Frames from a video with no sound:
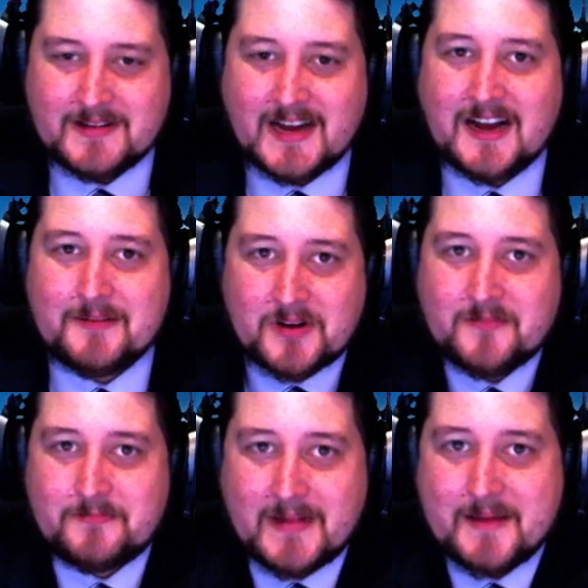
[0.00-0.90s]
uh,
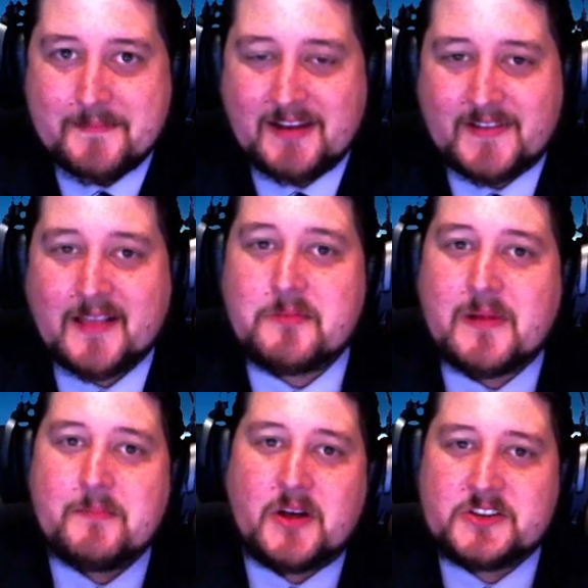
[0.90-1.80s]
per my main family, but
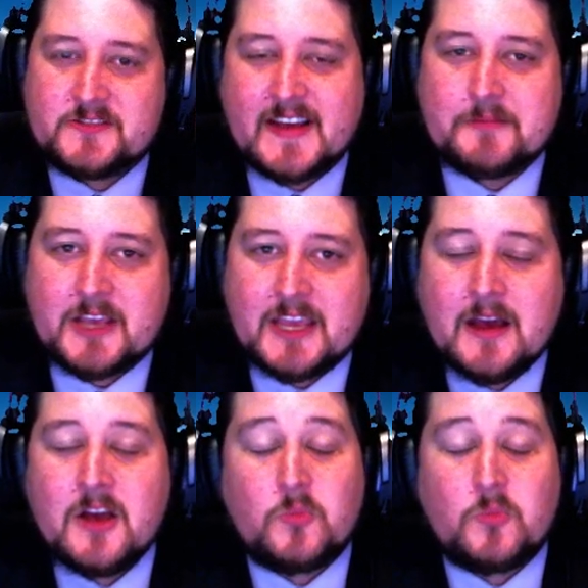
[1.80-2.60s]
my mother's family